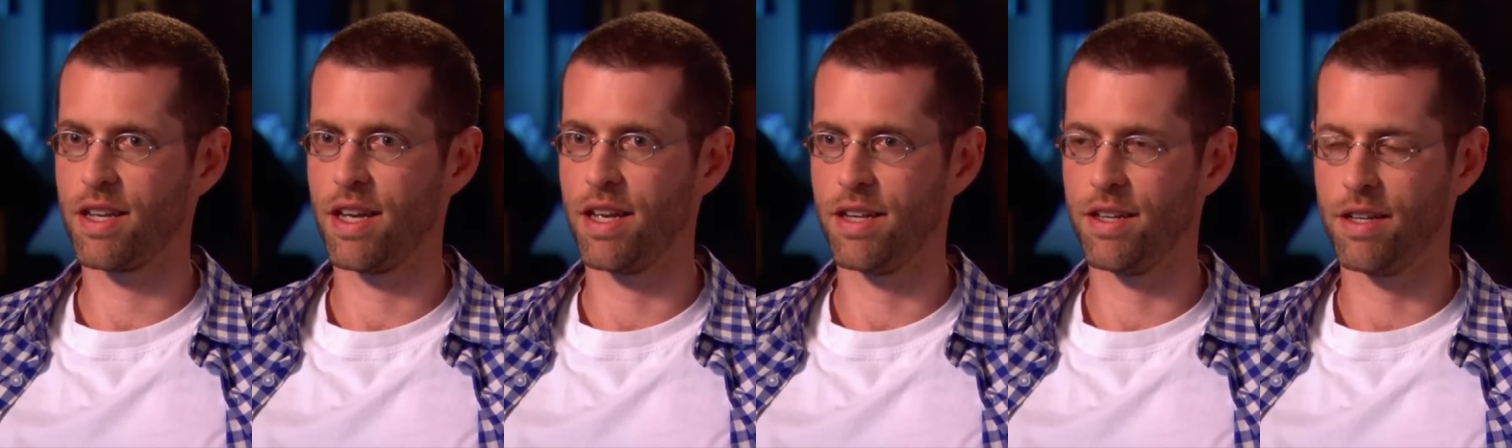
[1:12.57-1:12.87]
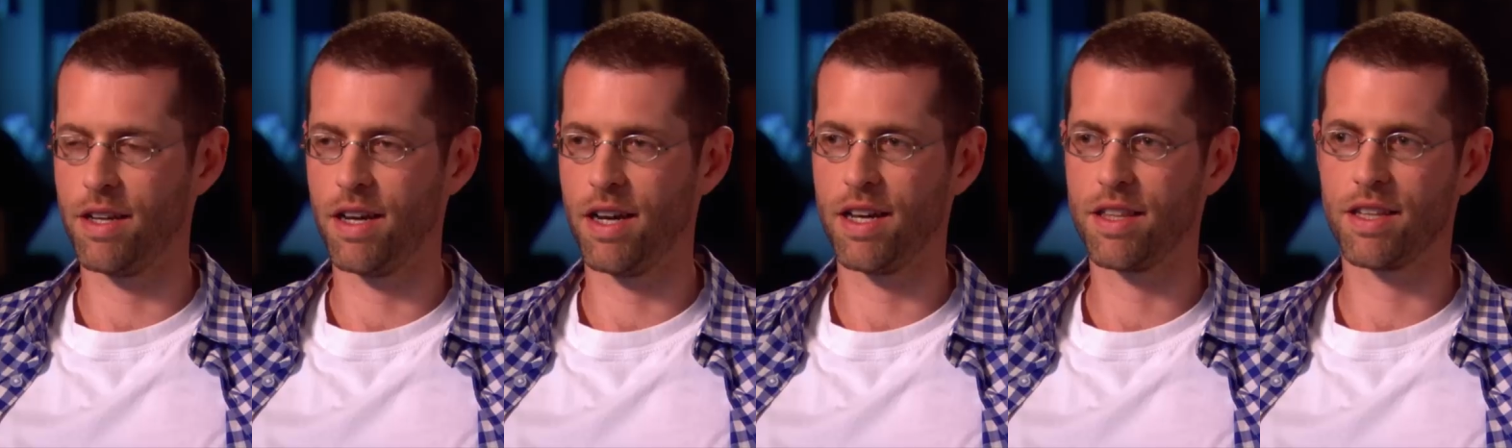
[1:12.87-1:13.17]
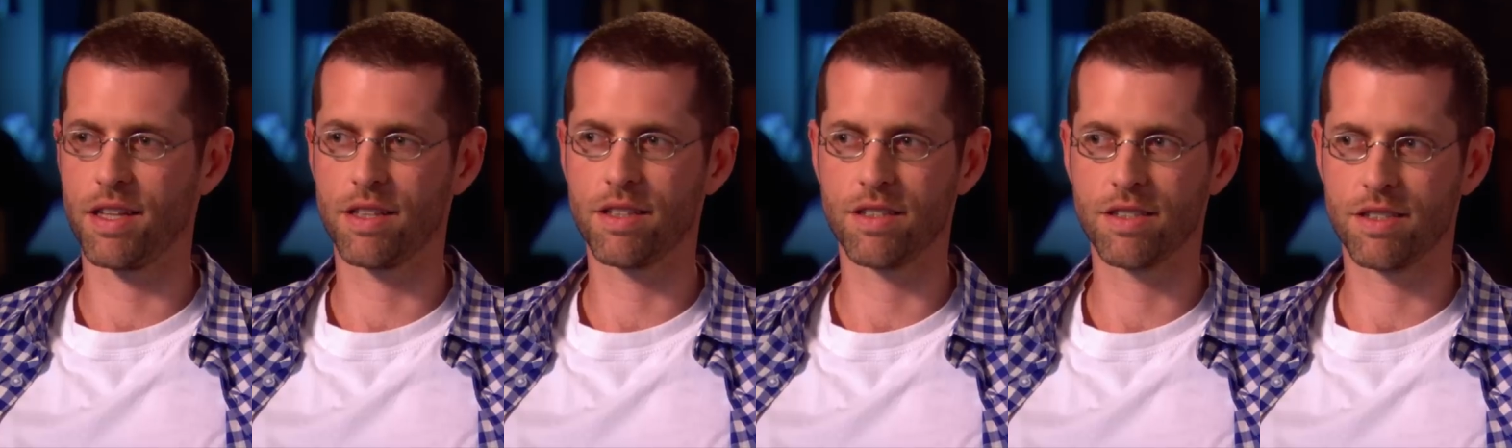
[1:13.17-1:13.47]
And uh, I
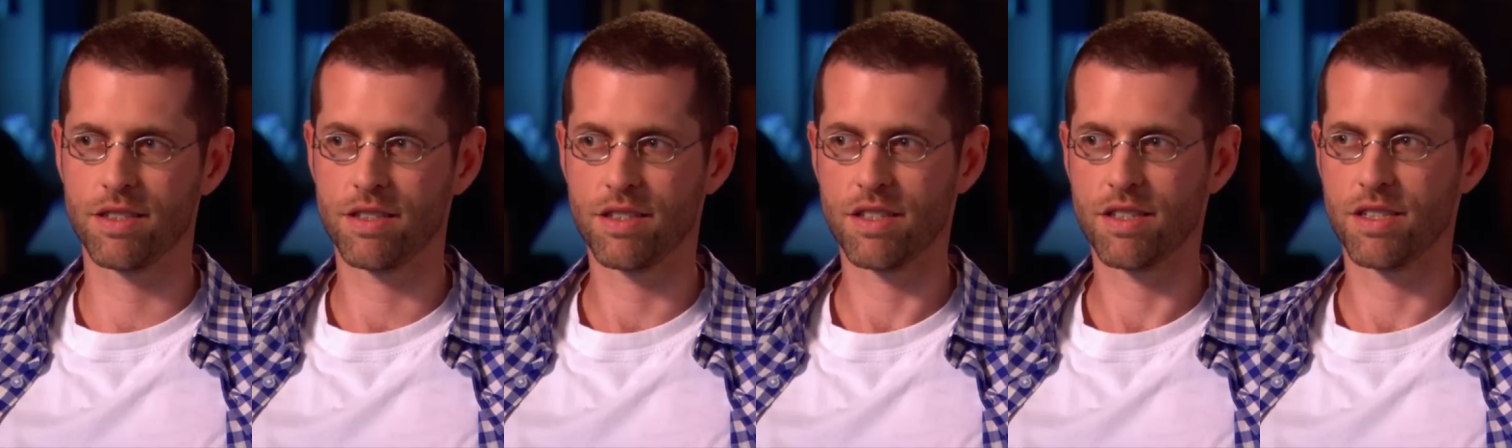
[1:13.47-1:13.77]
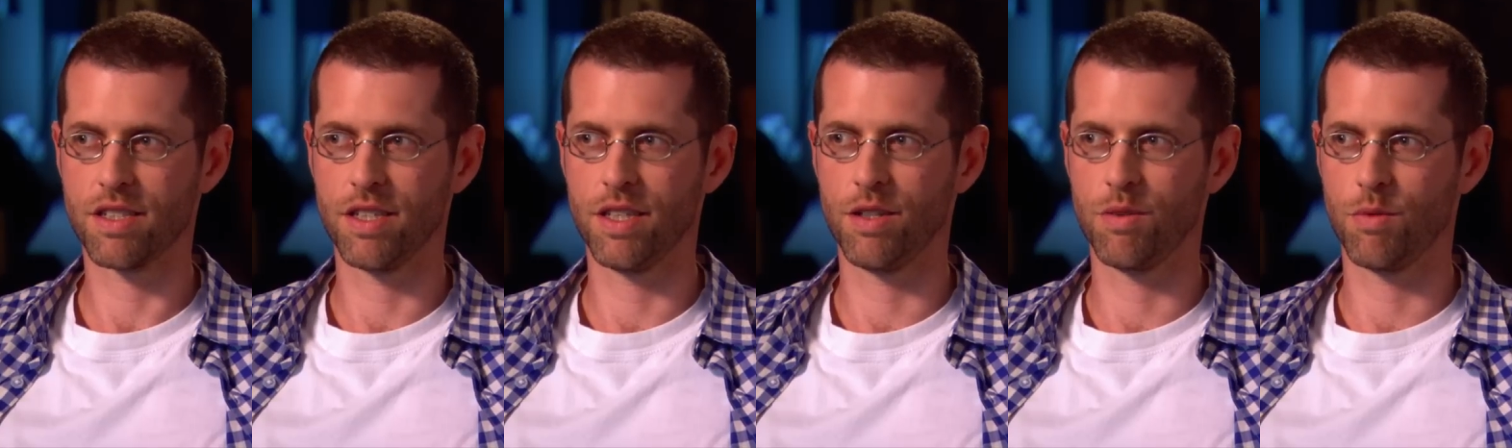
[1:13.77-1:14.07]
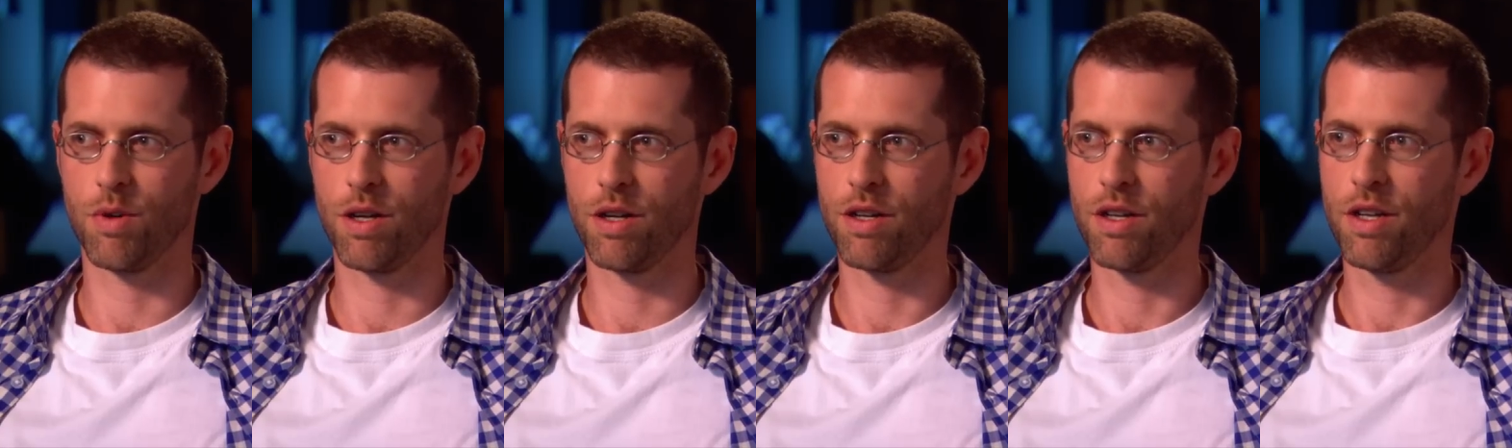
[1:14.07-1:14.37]
think this is a scene
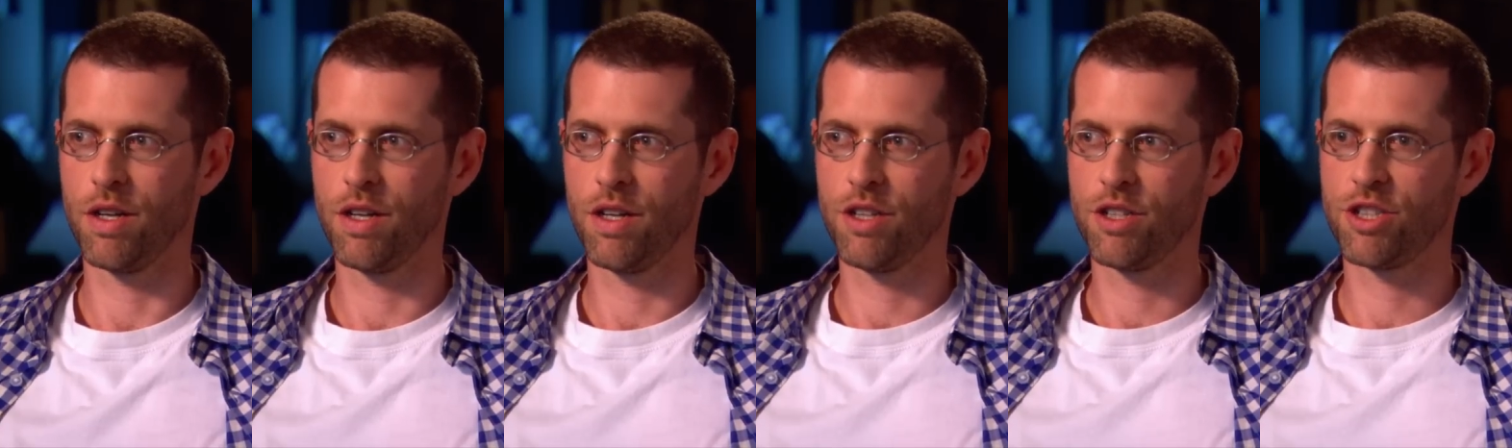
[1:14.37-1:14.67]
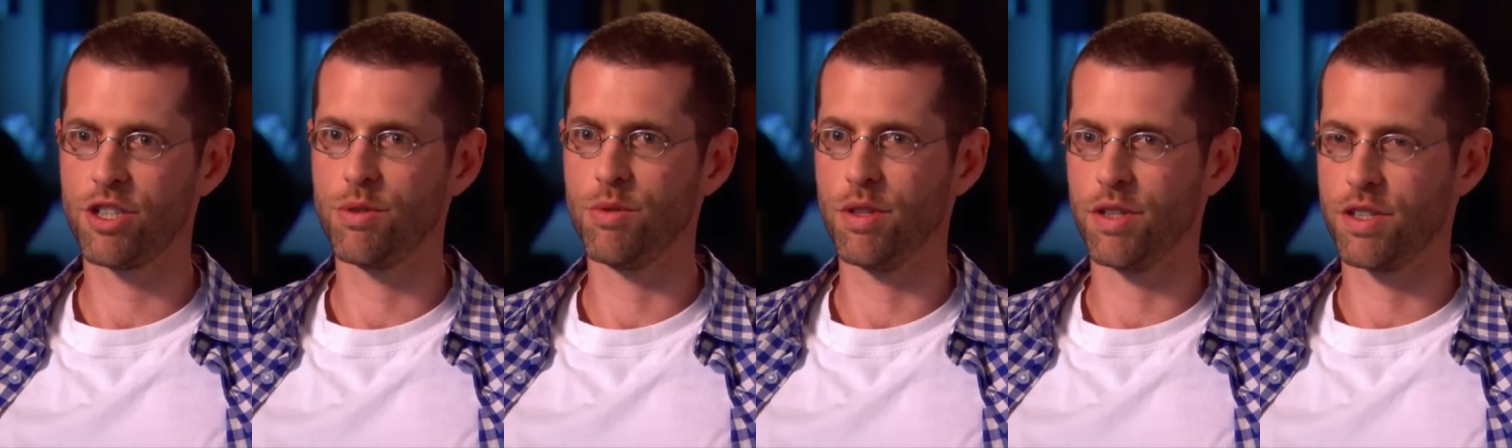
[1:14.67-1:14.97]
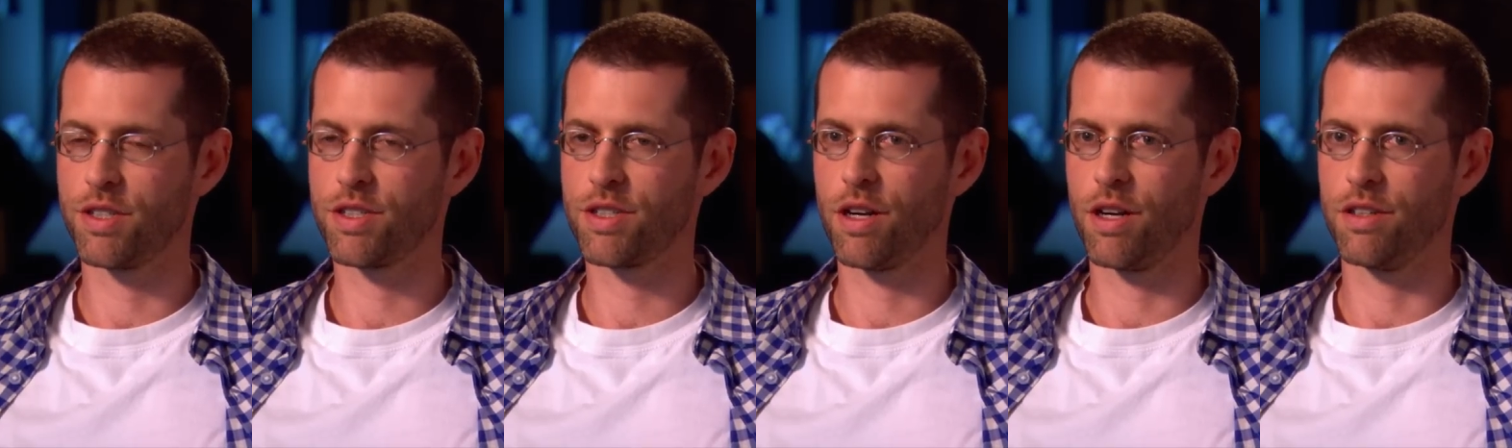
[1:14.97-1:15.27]
where she really
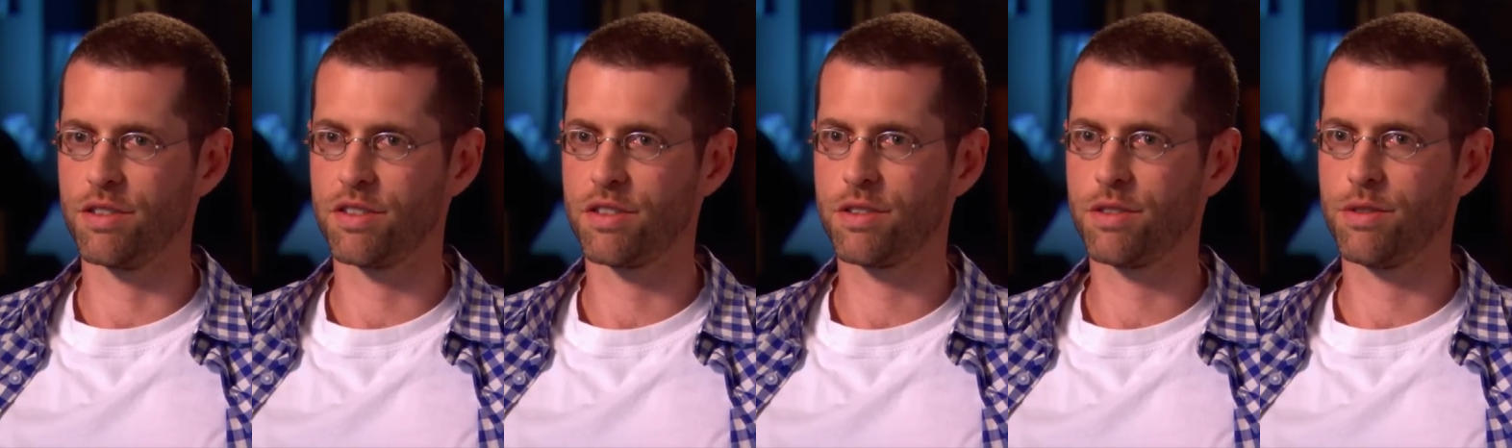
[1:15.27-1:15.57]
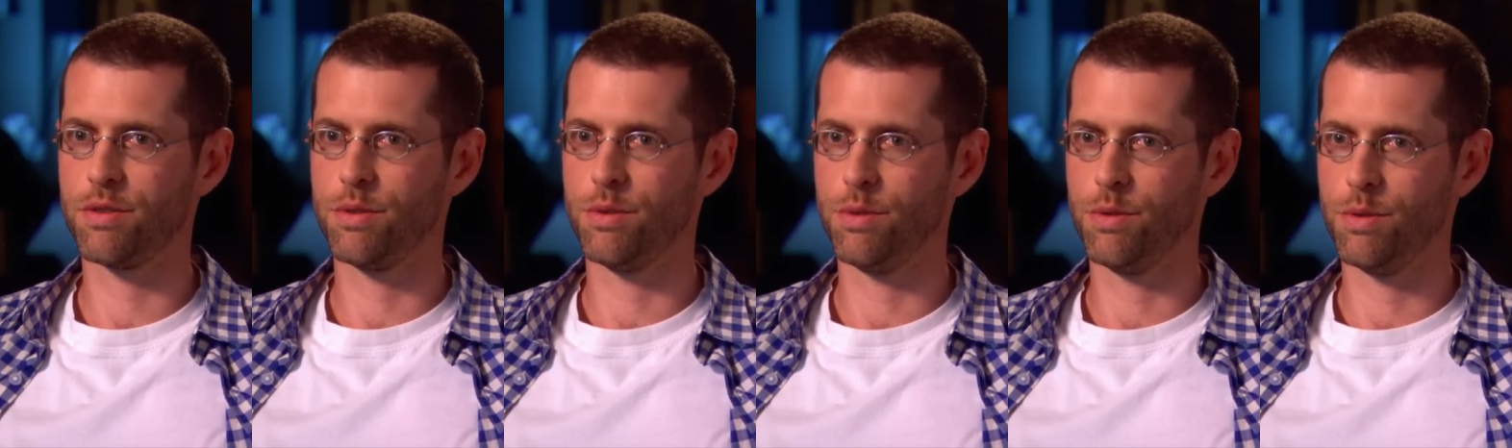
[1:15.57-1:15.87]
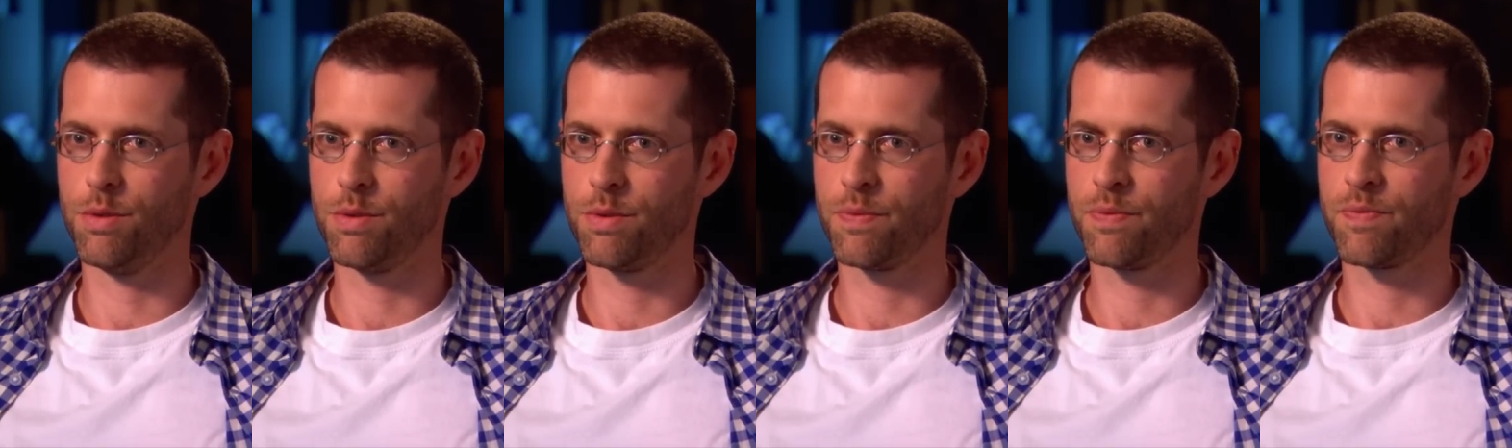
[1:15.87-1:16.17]
starts to